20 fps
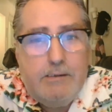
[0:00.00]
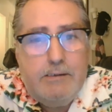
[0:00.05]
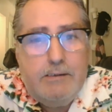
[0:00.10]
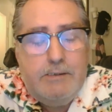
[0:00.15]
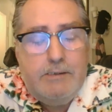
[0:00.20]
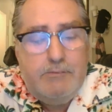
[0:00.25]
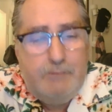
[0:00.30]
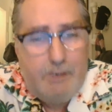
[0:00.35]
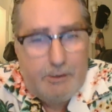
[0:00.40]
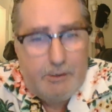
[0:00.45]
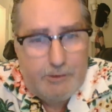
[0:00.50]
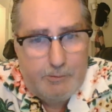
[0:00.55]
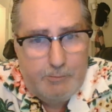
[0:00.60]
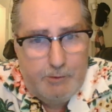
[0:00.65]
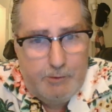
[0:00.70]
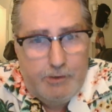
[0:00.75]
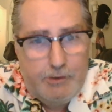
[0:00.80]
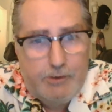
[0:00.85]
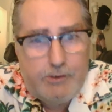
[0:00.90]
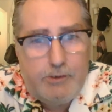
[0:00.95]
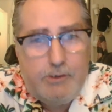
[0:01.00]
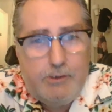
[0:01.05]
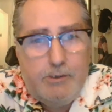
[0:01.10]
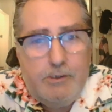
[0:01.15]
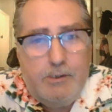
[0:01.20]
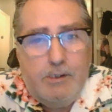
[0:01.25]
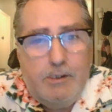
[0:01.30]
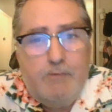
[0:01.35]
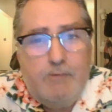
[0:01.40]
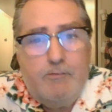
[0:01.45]
Even at the
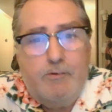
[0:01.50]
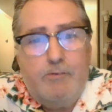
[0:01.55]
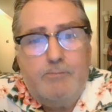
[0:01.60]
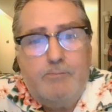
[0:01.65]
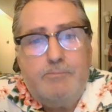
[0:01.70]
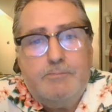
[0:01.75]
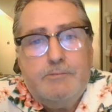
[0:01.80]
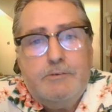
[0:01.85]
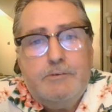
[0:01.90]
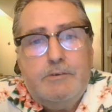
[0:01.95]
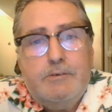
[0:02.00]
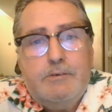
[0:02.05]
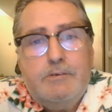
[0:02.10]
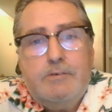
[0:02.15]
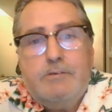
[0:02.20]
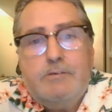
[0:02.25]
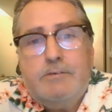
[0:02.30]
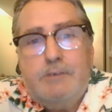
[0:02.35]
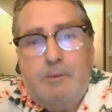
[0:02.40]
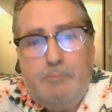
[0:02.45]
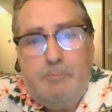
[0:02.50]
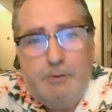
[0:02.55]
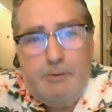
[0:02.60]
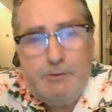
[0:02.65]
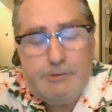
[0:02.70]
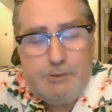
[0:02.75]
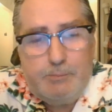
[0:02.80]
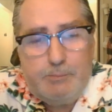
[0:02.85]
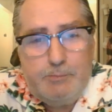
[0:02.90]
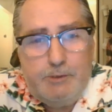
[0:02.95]
molecular level, they
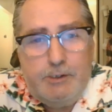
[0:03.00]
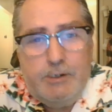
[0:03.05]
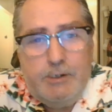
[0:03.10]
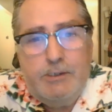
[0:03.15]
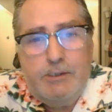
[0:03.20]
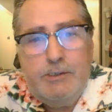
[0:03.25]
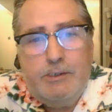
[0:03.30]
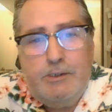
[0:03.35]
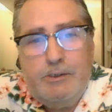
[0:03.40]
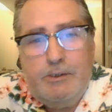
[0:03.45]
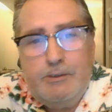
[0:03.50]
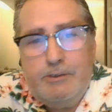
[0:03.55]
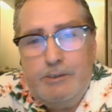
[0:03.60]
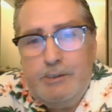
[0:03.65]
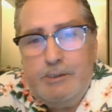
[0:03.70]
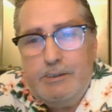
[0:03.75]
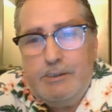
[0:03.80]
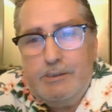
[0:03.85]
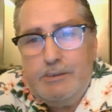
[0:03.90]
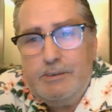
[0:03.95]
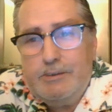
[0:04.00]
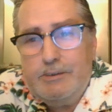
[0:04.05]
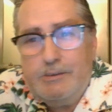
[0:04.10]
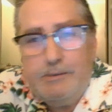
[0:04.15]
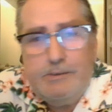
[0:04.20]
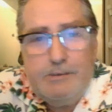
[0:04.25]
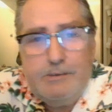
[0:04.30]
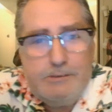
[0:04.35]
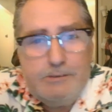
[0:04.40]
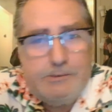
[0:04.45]
put something in there that
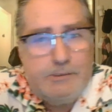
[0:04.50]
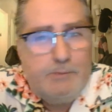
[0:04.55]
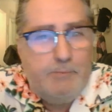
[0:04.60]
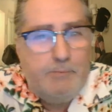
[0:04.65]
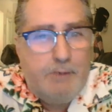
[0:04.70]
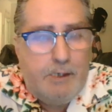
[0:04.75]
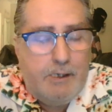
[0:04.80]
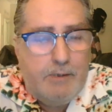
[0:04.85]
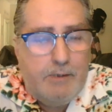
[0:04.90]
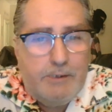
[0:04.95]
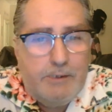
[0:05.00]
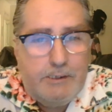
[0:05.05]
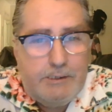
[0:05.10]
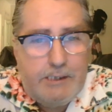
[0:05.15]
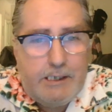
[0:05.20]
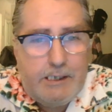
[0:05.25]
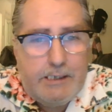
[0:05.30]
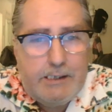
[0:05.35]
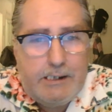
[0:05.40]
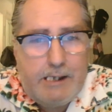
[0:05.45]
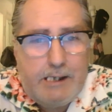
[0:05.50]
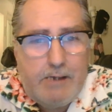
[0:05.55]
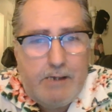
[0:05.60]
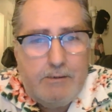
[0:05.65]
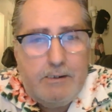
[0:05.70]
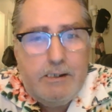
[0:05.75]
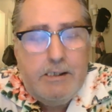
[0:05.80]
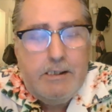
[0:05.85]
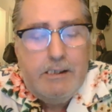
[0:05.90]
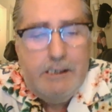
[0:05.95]
somehow they take it
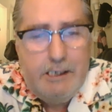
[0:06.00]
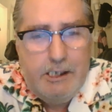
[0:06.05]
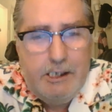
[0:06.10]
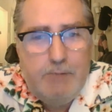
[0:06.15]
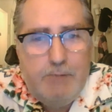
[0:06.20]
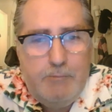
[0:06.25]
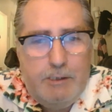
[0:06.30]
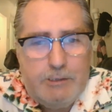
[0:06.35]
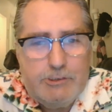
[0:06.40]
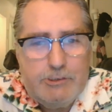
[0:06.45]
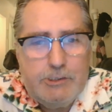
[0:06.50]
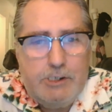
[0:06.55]
out and it makes it